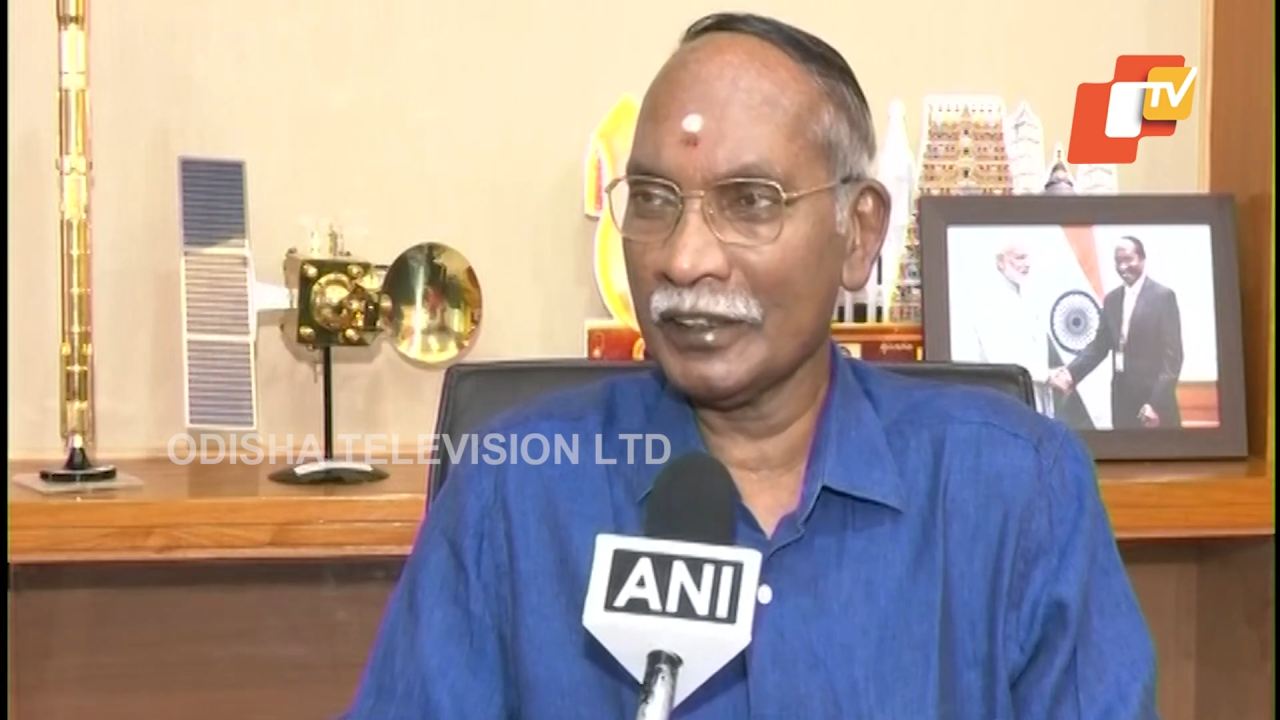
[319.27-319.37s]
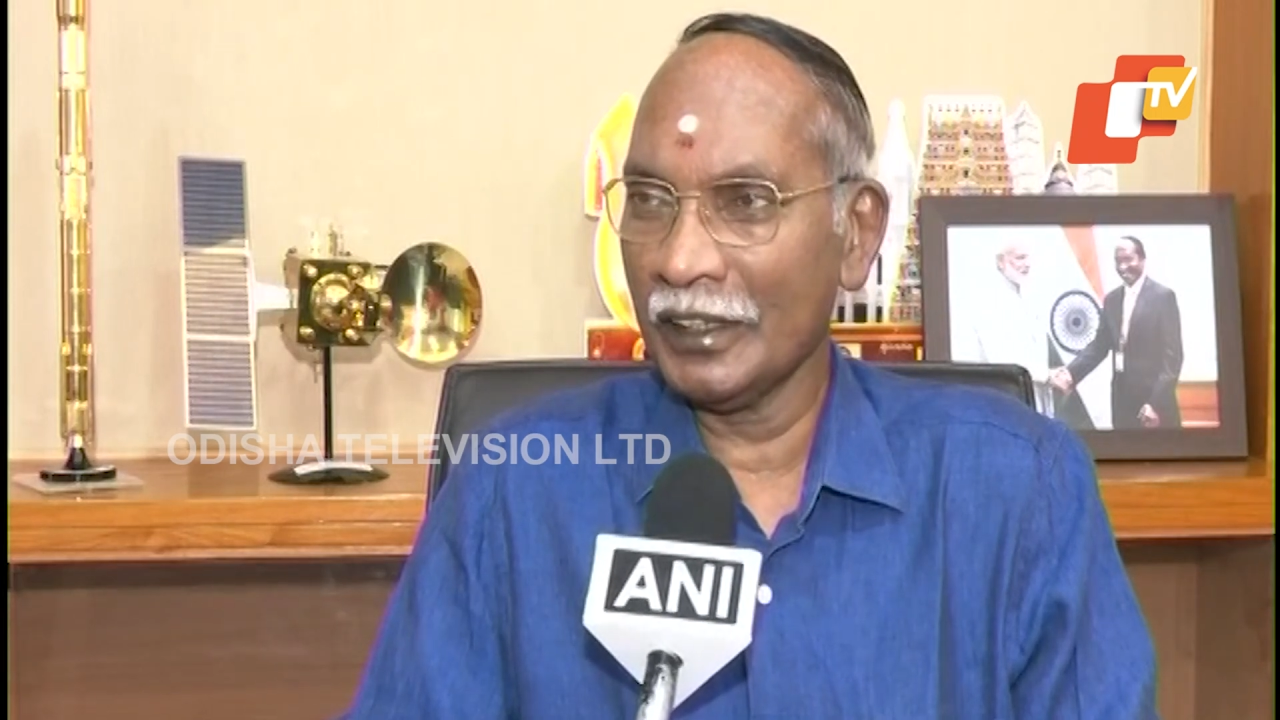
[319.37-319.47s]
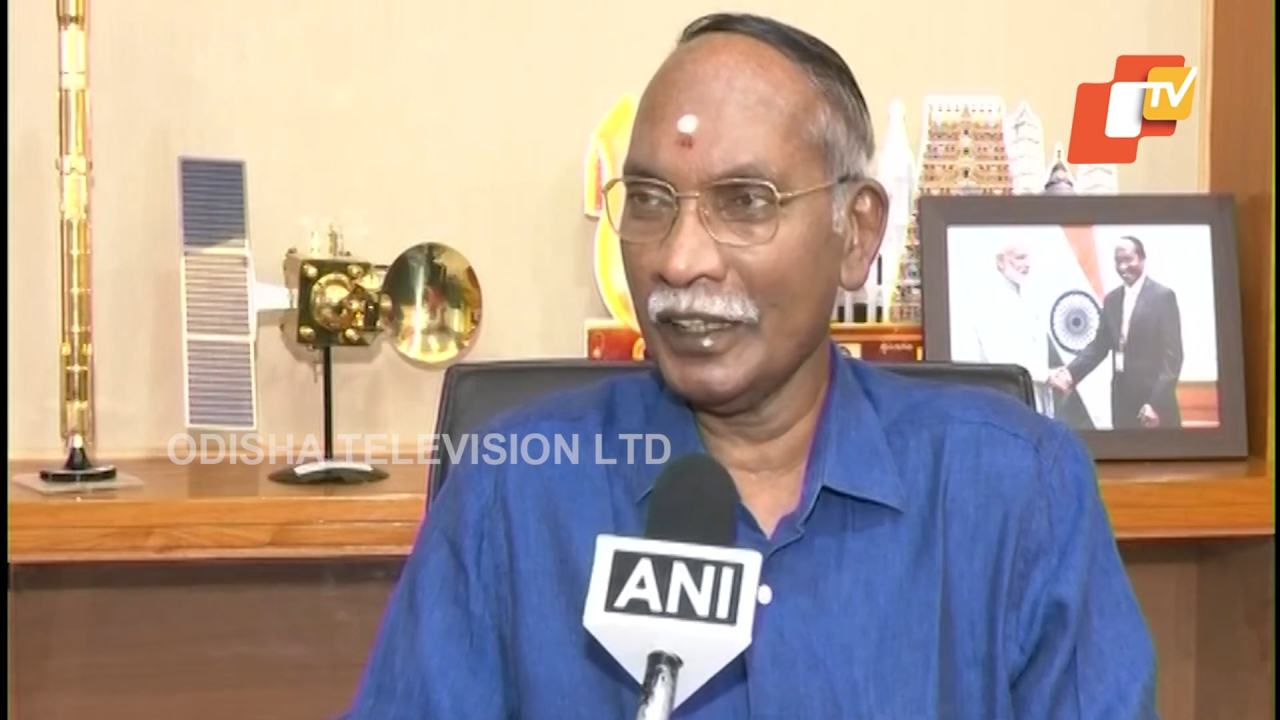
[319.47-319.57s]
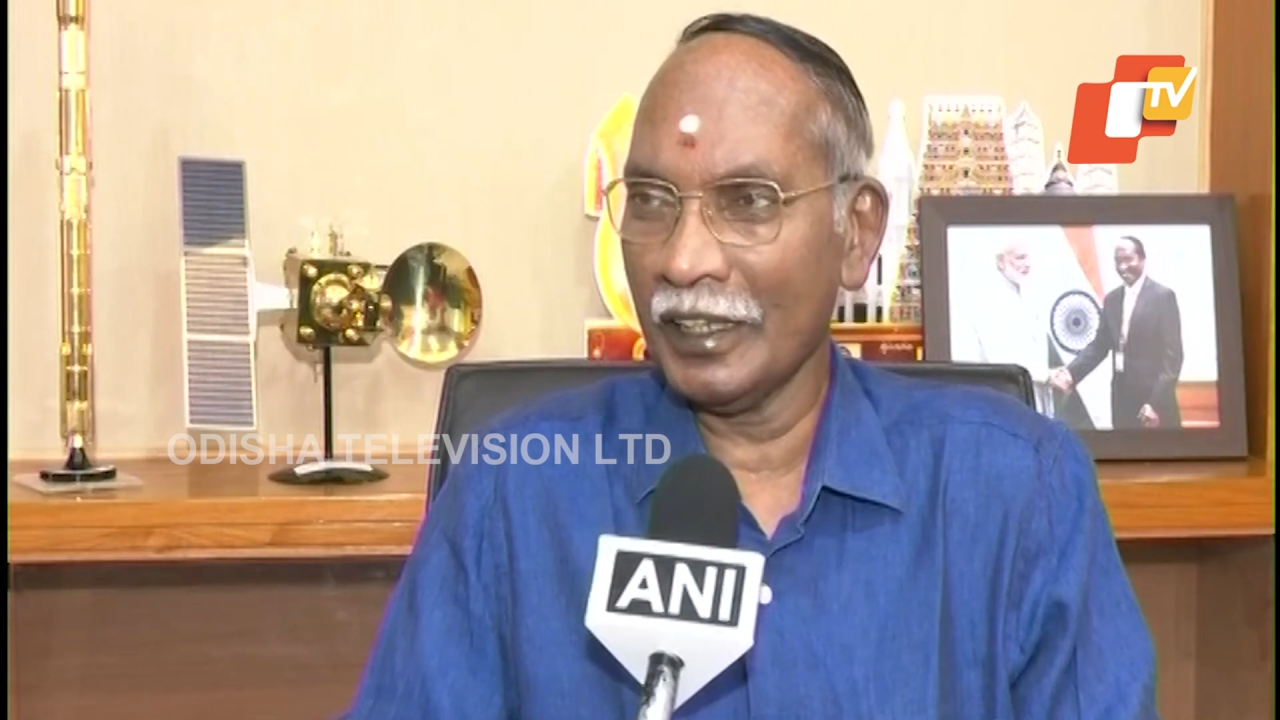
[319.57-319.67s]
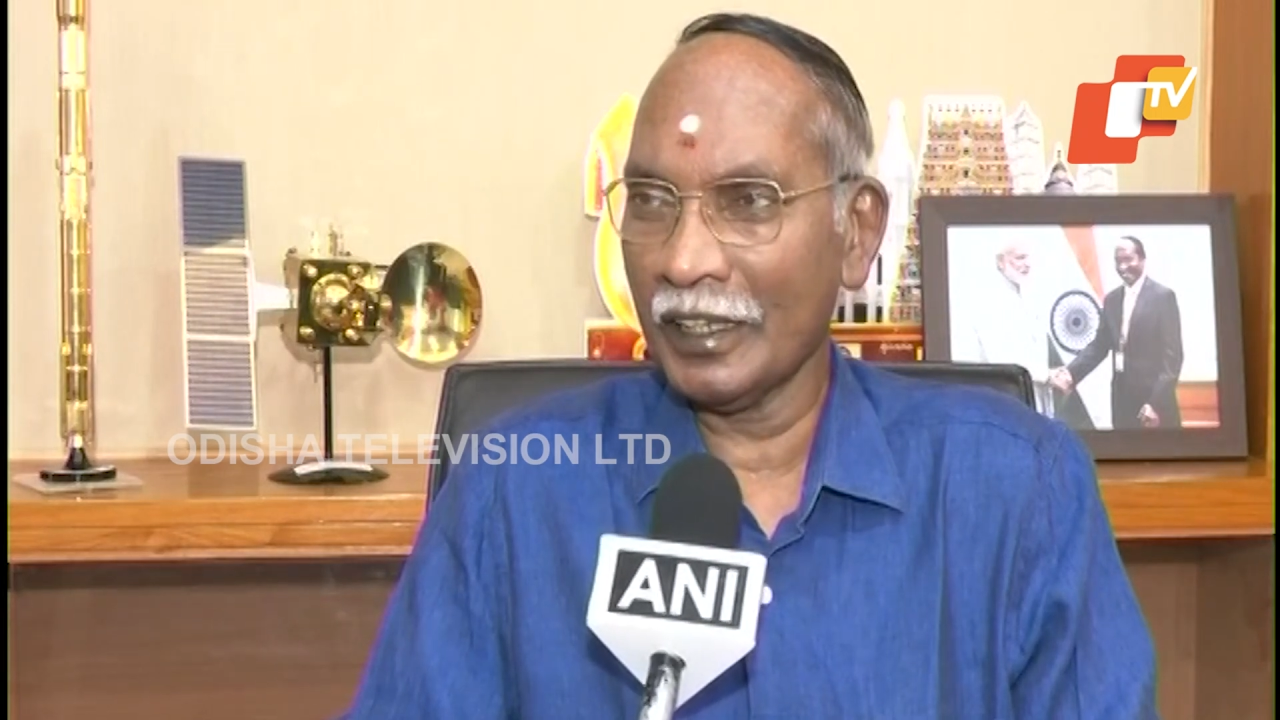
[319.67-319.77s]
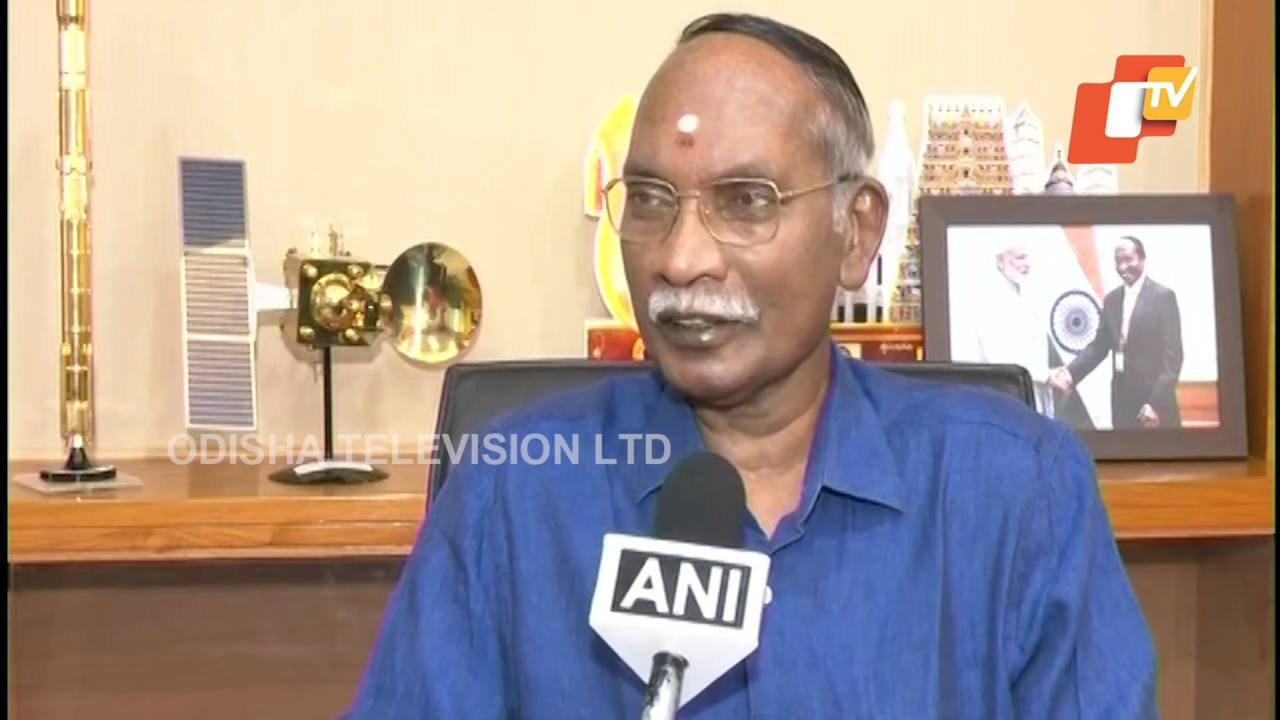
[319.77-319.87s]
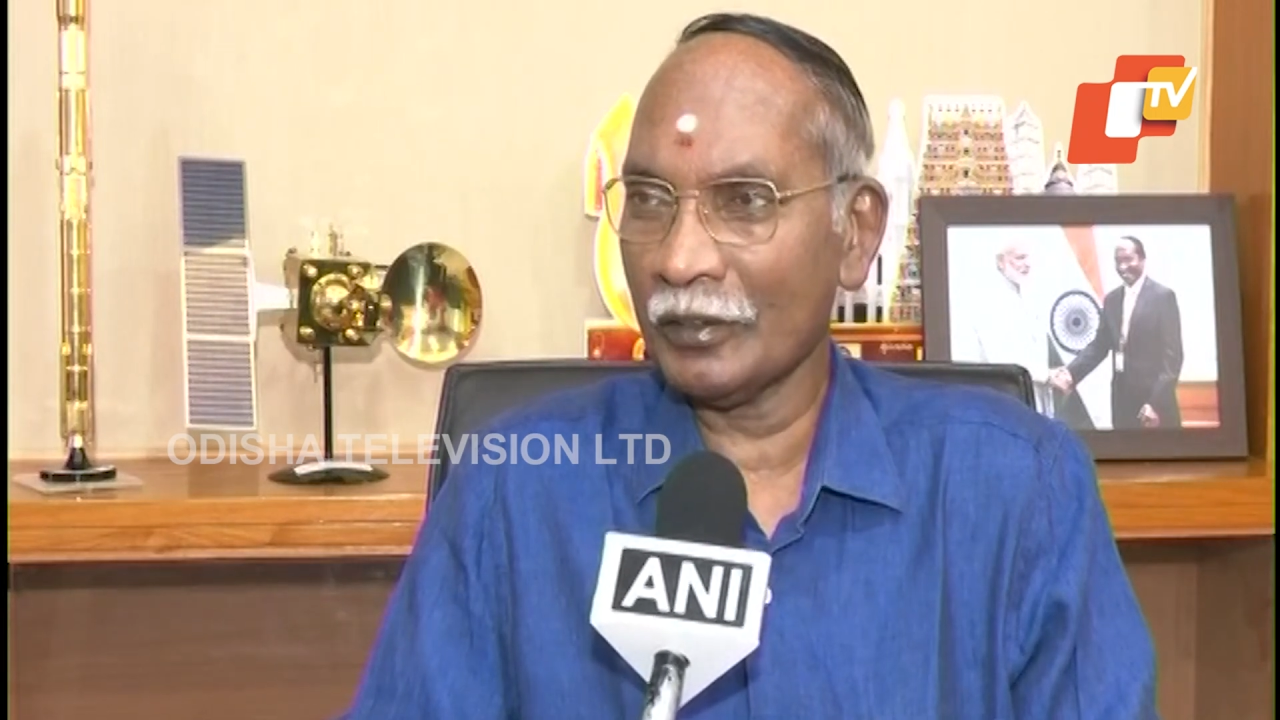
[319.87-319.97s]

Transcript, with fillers: silly errors